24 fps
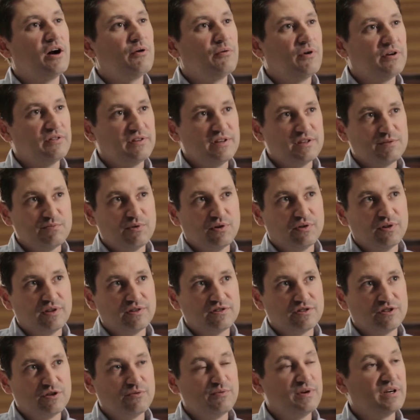want these
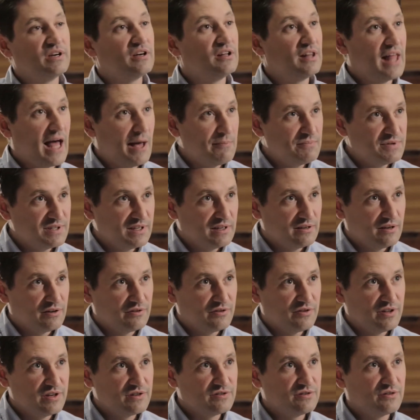buildings to be collapsing
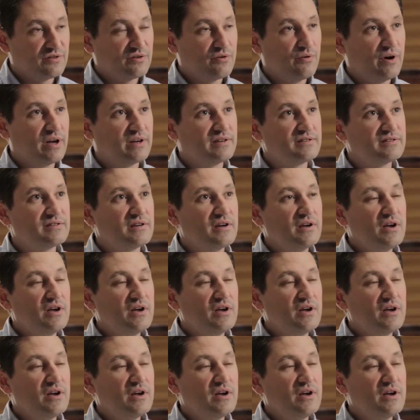under these earthquakes.